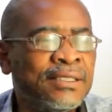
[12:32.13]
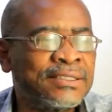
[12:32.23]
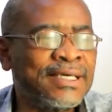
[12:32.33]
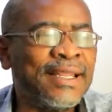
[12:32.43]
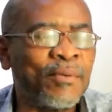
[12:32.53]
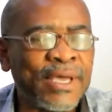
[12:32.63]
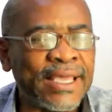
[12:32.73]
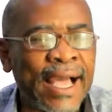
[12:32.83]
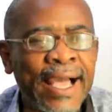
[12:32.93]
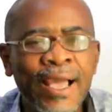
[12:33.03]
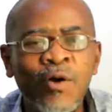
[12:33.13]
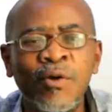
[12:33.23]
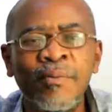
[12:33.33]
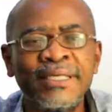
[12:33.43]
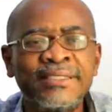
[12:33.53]
Said the Benya and
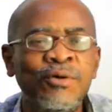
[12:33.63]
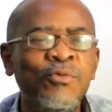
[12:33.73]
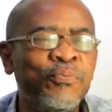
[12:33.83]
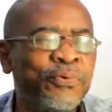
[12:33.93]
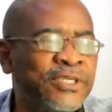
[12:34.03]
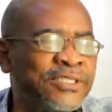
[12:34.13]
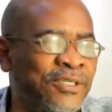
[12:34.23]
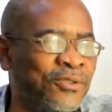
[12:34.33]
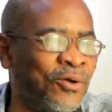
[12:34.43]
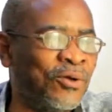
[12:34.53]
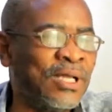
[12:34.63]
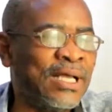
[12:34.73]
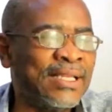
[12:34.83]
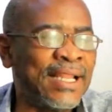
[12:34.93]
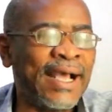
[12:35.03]
come say we preaching, you know,
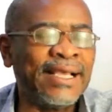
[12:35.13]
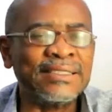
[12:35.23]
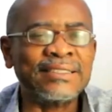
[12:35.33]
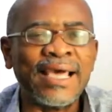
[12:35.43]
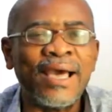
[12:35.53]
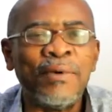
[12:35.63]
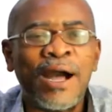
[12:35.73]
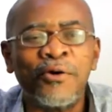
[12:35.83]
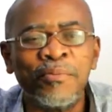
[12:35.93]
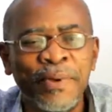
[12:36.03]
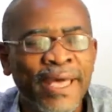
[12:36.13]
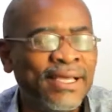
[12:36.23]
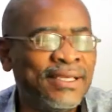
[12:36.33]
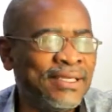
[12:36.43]
now yes, time I could pay.